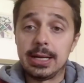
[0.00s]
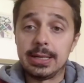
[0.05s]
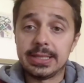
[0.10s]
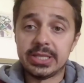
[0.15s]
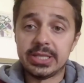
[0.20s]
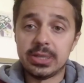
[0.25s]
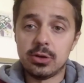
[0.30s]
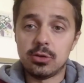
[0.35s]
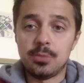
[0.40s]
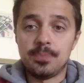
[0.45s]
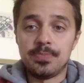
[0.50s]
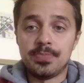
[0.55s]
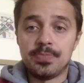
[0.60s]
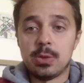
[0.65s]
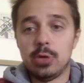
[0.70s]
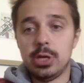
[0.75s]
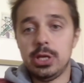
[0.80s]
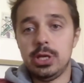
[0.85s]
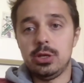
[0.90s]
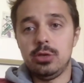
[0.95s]
So
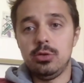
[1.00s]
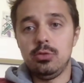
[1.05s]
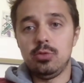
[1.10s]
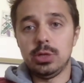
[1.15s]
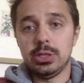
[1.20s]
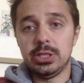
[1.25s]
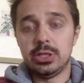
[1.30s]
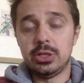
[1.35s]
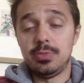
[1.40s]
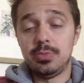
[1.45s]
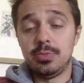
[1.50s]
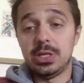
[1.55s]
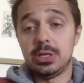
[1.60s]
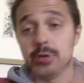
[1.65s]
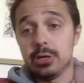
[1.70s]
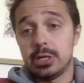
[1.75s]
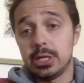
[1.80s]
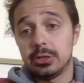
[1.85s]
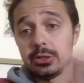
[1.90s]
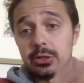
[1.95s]
what you do want to be
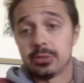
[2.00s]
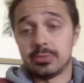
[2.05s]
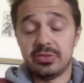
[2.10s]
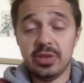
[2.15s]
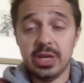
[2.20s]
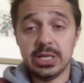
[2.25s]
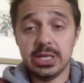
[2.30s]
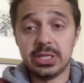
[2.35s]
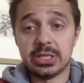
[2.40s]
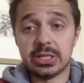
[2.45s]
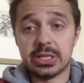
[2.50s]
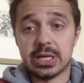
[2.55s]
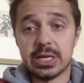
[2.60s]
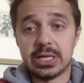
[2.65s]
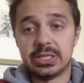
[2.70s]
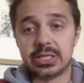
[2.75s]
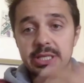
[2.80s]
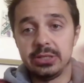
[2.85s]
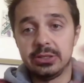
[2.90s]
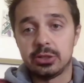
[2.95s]
doing in terms of
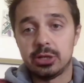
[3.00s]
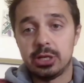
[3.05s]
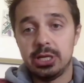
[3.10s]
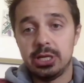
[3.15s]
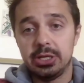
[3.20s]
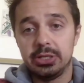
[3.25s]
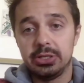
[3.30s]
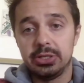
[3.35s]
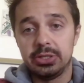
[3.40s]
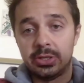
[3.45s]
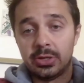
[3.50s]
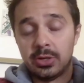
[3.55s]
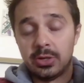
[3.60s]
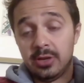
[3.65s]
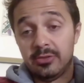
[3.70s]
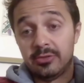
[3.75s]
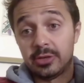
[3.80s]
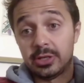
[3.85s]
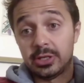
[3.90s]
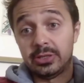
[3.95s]
exercise is,
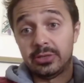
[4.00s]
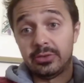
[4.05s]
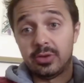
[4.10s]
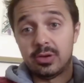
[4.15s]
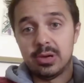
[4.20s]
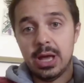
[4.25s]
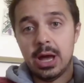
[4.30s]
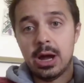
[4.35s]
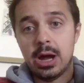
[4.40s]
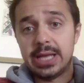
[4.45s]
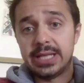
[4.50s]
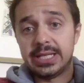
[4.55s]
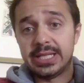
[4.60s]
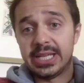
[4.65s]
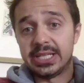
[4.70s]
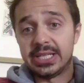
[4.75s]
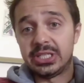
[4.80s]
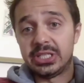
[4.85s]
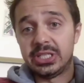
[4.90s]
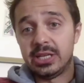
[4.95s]
first of all, high
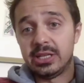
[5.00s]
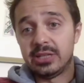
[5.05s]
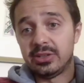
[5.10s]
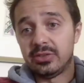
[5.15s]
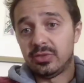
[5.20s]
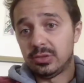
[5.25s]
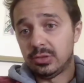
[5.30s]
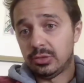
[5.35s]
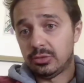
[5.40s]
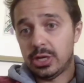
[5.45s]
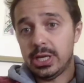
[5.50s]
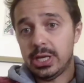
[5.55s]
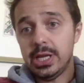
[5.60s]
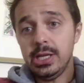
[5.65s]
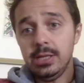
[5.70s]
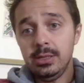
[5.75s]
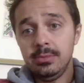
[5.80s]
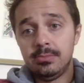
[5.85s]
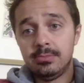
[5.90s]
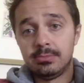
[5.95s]
intensity interval
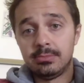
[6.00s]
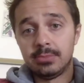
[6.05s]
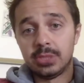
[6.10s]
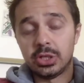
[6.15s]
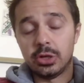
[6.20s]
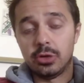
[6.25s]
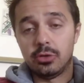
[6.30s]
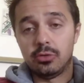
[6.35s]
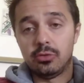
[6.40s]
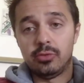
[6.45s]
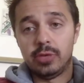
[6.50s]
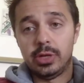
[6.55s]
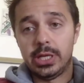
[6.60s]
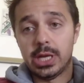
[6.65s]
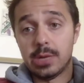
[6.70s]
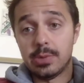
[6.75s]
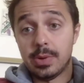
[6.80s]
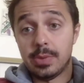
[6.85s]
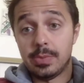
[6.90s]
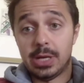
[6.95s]
training. So read
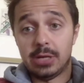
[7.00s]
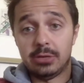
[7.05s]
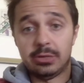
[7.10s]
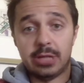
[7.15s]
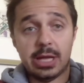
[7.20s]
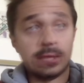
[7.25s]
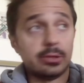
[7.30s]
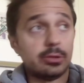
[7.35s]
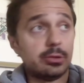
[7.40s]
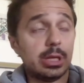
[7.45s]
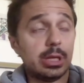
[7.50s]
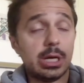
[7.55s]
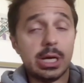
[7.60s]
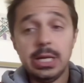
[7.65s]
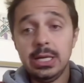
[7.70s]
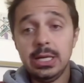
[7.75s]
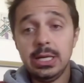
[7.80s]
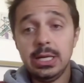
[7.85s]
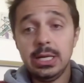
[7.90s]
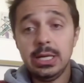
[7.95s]
up about that
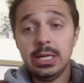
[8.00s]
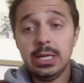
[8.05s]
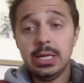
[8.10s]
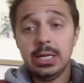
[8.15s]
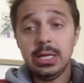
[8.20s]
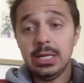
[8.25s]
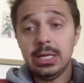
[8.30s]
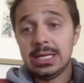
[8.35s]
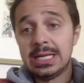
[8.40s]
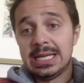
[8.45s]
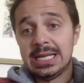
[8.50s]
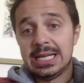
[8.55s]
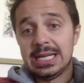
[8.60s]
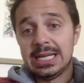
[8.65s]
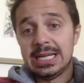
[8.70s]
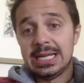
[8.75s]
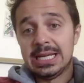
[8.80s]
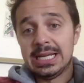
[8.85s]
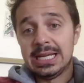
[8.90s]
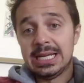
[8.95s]
online.
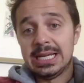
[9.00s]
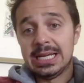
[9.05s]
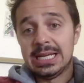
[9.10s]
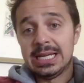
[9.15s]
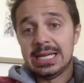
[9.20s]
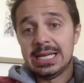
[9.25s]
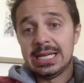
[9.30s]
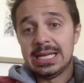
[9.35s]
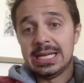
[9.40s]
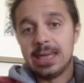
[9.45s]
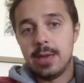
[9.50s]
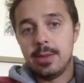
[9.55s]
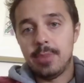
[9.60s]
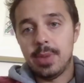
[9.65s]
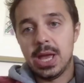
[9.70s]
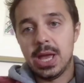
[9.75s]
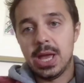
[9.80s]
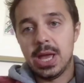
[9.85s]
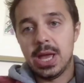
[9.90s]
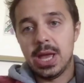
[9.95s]
And secondly, hip
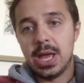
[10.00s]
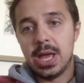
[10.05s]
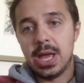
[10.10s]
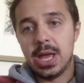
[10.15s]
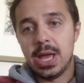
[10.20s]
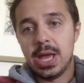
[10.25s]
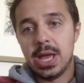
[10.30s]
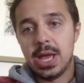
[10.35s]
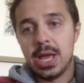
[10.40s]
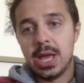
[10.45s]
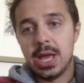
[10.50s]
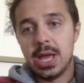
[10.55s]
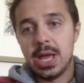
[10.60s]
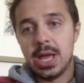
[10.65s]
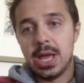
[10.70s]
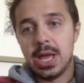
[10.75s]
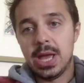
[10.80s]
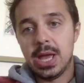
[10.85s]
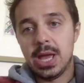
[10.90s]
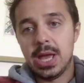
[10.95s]
hinge exercise
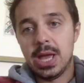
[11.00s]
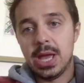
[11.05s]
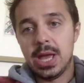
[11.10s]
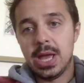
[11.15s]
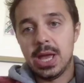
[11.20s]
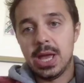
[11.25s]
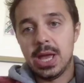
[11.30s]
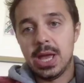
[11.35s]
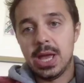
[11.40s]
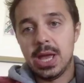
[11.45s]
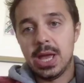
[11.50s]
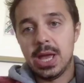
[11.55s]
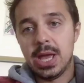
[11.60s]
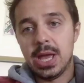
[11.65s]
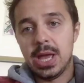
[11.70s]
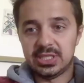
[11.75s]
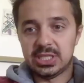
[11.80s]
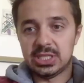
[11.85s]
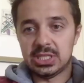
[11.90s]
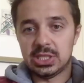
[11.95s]
like deadlifts,
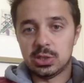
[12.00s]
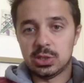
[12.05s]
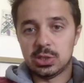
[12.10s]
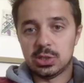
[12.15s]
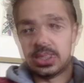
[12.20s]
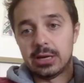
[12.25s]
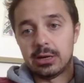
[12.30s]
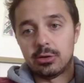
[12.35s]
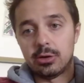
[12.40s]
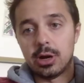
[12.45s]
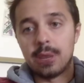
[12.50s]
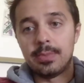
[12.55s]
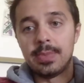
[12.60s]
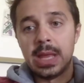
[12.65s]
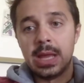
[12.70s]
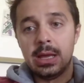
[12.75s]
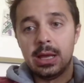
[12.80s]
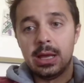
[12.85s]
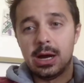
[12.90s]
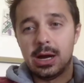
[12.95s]
squats,
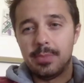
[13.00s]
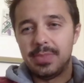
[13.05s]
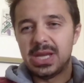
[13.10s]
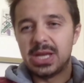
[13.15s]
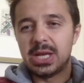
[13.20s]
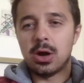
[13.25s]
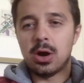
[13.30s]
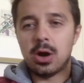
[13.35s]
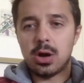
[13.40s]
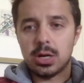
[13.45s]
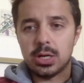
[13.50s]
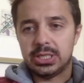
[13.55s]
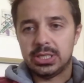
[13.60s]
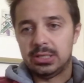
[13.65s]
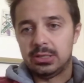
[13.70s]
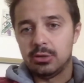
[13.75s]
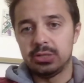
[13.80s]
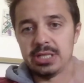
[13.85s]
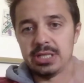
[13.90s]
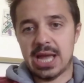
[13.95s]
etc.,
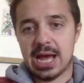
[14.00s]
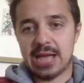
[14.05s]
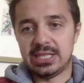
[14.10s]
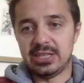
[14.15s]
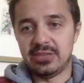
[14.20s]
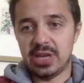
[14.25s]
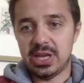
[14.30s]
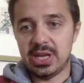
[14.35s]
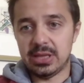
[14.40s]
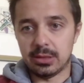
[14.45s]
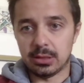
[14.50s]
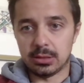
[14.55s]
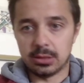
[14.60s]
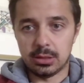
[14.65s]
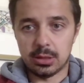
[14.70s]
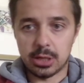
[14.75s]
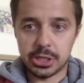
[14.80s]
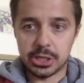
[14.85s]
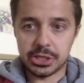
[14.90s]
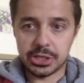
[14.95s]
because those
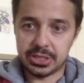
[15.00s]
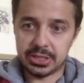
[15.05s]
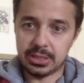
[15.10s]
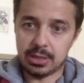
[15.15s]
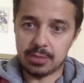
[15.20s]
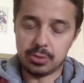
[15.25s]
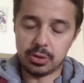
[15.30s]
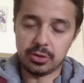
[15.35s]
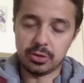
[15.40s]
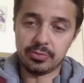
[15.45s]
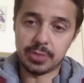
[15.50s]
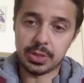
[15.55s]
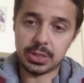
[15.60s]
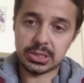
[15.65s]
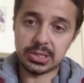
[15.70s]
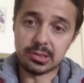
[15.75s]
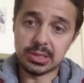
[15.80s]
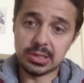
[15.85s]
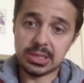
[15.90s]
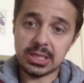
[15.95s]
activate the largest number
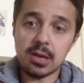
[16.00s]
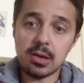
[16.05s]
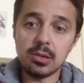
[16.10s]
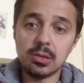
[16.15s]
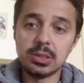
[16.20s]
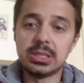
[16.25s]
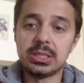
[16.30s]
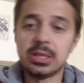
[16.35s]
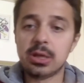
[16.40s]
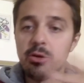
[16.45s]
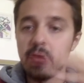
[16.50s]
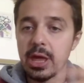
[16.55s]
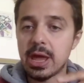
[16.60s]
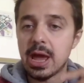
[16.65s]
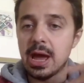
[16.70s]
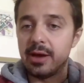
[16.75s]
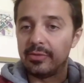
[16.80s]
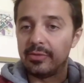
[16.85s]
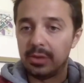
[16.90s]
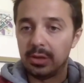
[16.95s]
of muscle cells, so
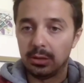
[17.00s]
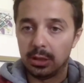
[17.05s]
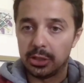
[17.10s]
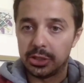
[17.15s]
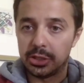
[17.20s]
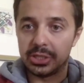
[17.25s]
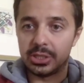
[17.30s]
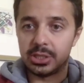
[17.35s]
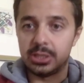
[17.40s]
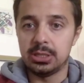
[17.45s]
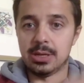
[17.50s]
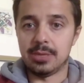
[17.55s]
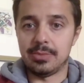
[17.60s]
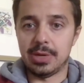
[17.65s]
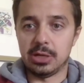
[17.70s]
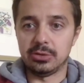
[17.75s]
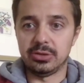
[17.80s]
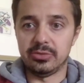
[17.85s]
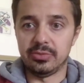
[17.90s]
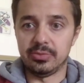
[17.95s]
they have the largest
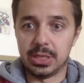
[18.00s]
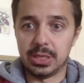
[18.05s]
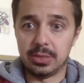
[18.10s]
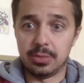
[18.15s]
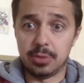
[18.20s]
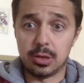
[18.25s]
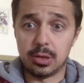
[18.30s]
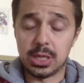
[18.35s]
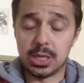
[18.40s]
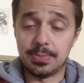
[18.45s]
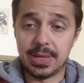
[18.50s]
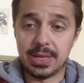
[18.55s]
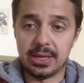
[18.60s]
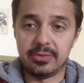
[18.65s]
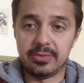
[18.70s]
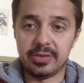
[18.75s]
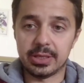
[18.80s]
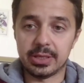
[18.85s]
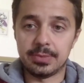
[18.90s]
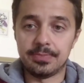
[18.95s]
amount of metabolic
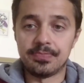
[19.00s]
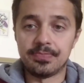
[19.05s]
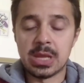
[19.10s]
benefit.